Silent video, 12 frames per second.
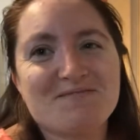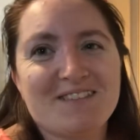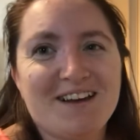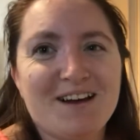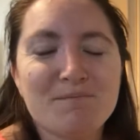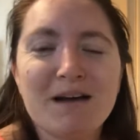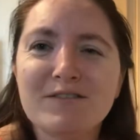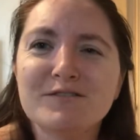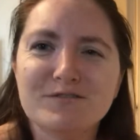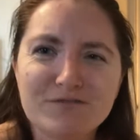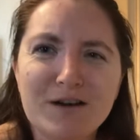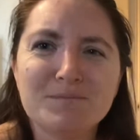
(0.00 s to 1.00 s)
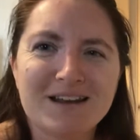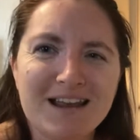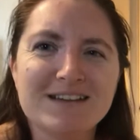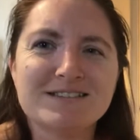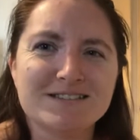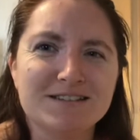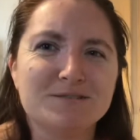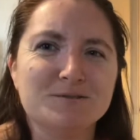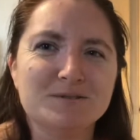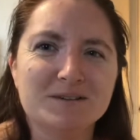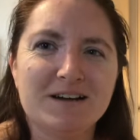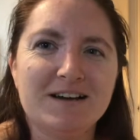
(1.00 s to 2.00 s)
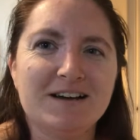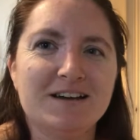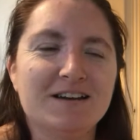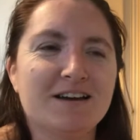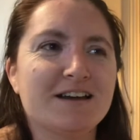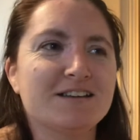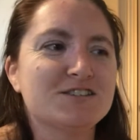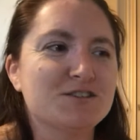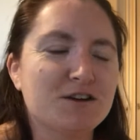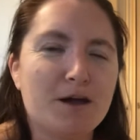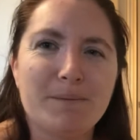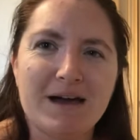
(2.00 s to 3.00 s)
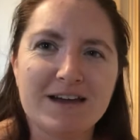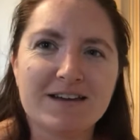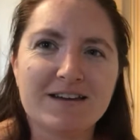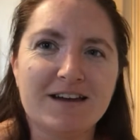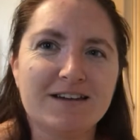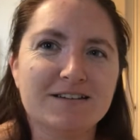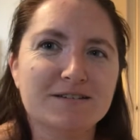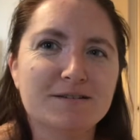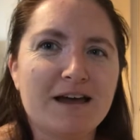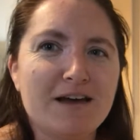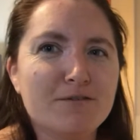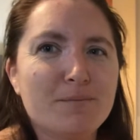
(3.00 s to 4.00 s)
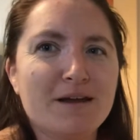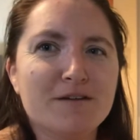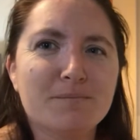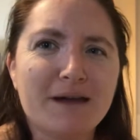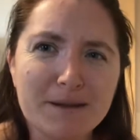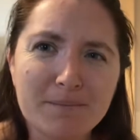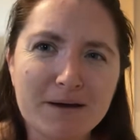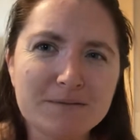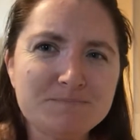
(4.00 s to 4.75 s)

I'm having fun with lace still. I do go back and have a play with paper.